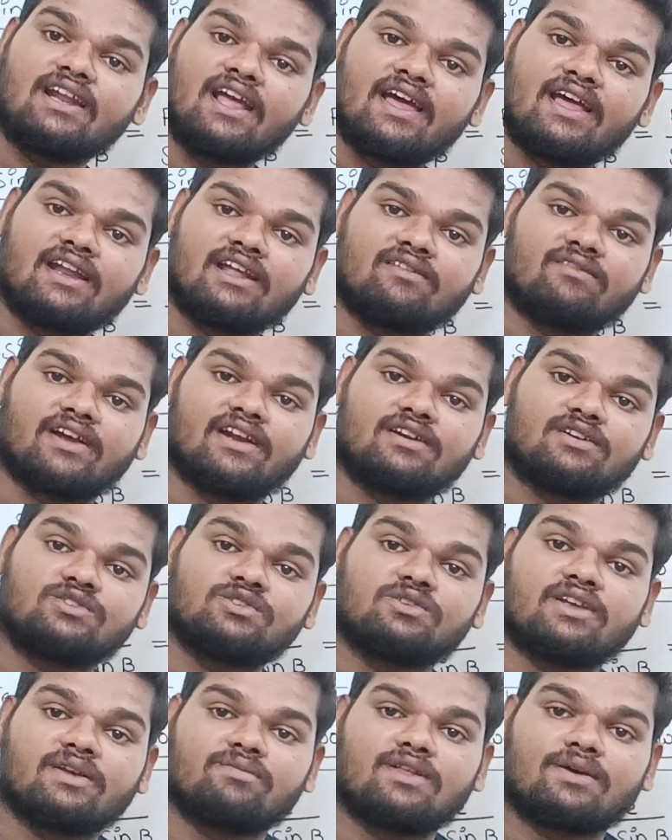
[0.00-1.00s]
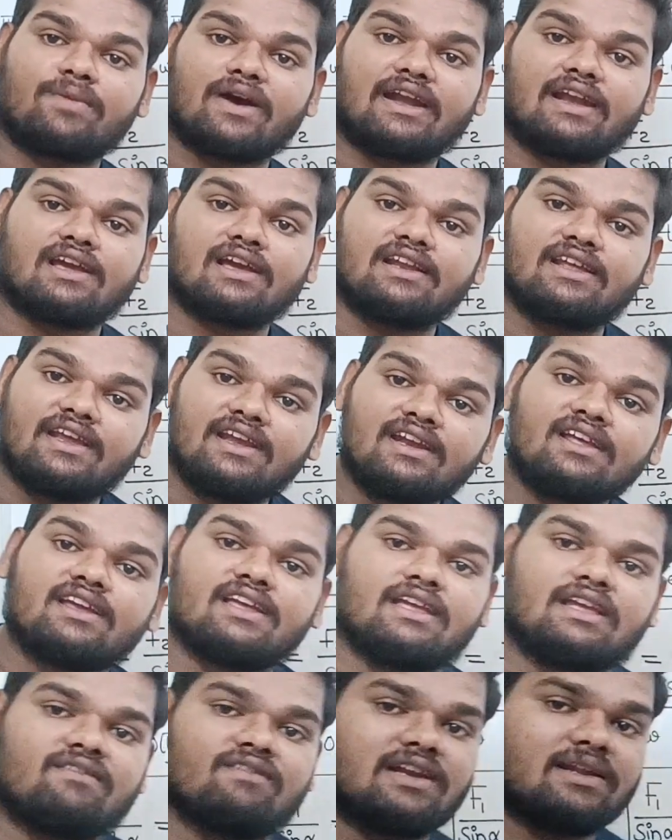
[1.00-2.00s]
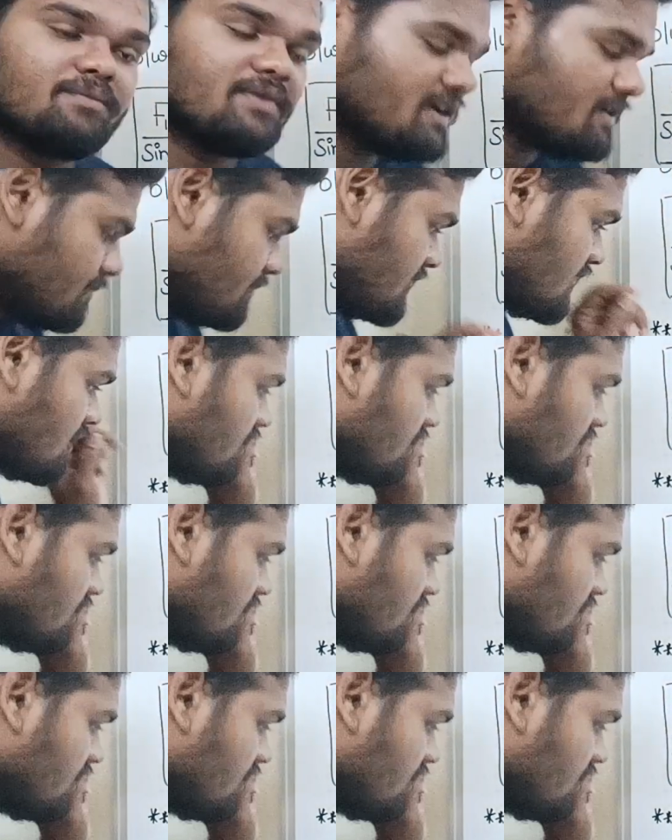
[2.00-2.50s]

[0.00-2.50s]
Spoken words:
are required to keep the particle in equilibrium.